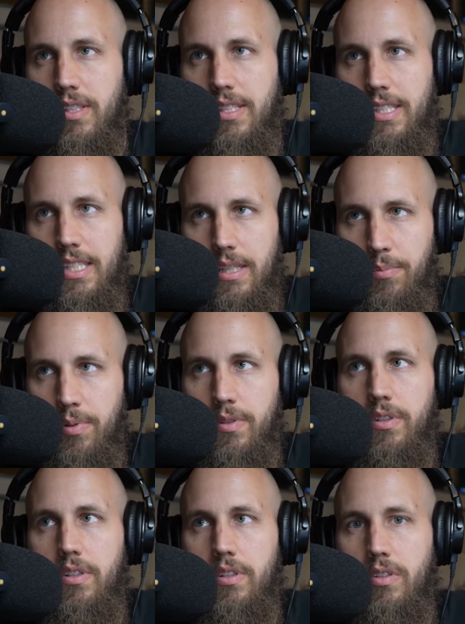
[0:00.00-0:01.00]
deep
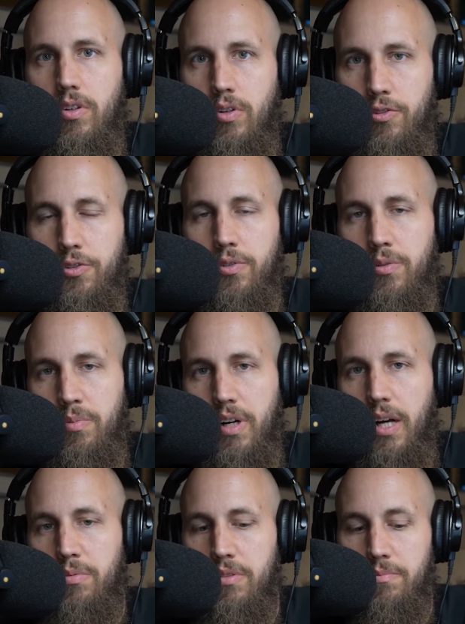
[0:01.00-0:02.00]
cultural
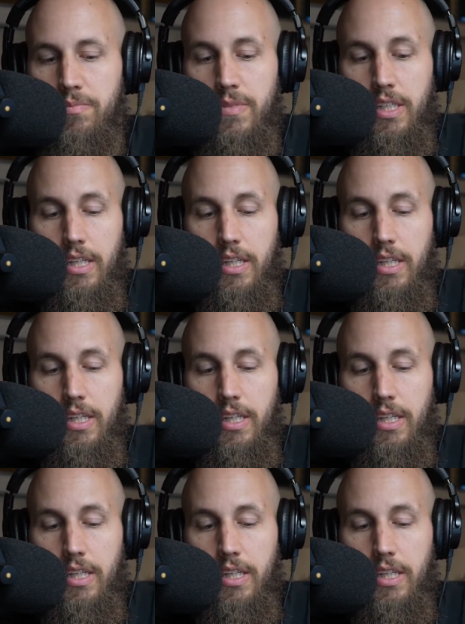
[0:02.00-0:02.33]
problem